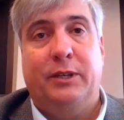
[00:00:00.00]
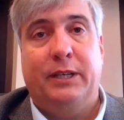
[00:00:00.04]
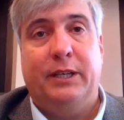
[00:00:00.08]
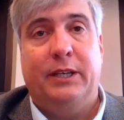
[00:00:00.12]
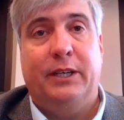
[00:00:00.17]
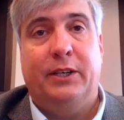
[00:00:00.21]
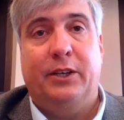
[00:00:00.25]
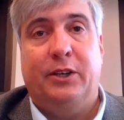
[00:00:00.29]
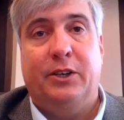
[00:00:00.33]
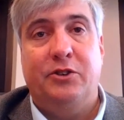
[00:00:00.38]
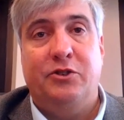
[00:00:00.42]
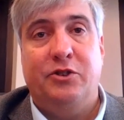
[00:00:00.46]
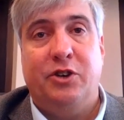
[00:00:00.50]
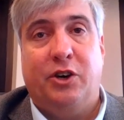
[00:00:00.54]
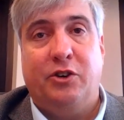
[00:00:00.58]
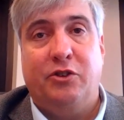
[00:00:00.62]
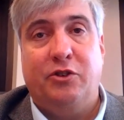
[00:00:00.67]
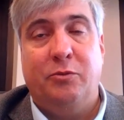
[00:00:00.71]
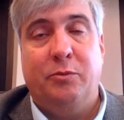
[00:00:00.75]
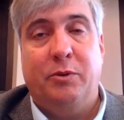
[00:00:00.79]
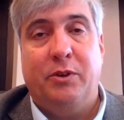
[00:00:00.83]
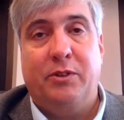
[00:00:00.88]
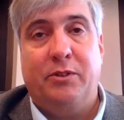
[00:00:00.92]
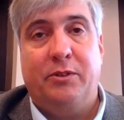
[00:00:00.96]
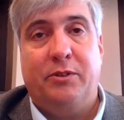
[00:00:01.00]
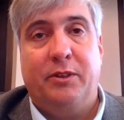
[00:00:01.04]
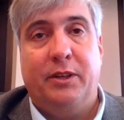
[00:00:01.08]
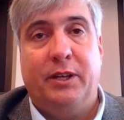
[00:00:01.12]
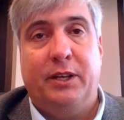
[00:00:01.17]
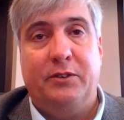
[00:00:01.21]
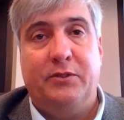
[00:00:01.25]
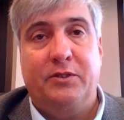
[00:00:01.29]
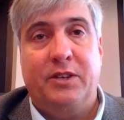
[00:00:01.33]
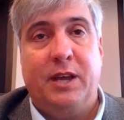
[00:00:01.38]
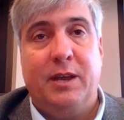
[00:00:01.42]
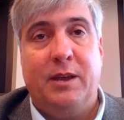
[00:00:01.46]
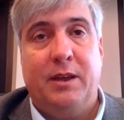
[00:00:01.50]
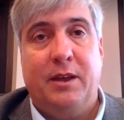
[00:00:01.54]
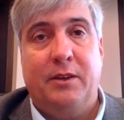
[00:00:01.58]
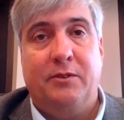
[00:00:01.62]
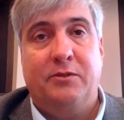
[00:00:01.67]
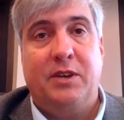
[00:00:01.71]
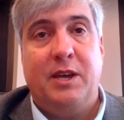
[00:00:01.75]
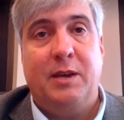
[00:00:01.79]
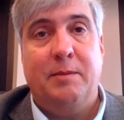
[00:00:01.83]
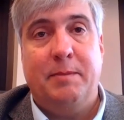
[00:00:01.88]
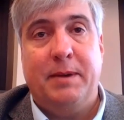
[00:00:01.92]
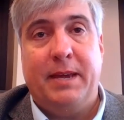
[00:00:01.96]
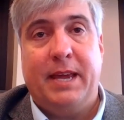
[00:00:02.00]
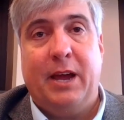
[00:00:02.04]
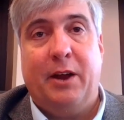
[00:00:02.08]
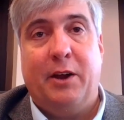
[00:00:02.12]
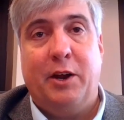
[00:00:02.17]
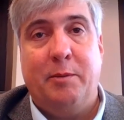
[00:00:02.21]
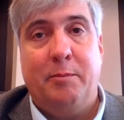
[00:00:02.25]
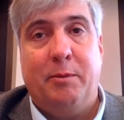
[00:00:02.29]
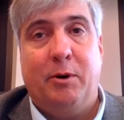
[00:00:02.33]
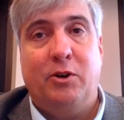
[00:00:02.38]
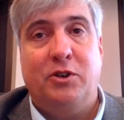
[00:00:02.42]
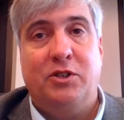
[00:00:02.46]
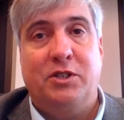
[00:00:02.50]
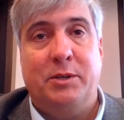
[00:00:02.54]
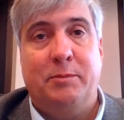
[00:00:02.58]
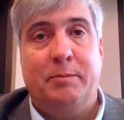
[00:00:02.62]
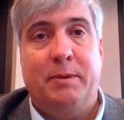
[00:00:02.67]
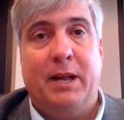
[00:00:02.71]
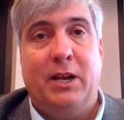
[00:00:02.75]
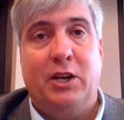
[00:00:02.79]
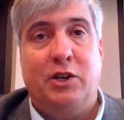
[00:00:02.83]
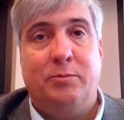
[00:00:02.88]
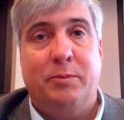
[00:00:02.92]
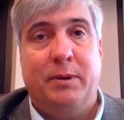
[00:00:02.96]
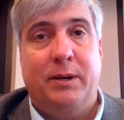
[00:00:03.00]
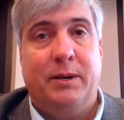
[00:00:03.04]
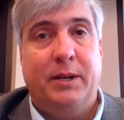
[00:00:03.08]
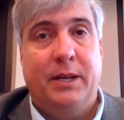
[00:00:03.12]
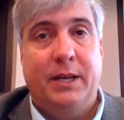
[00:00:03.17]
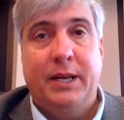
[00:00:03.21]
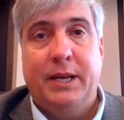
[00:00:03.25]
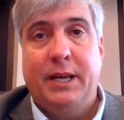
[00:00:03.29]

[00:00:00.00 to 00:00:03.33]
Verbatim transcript: in conjunction with Escambia County Emergency Management,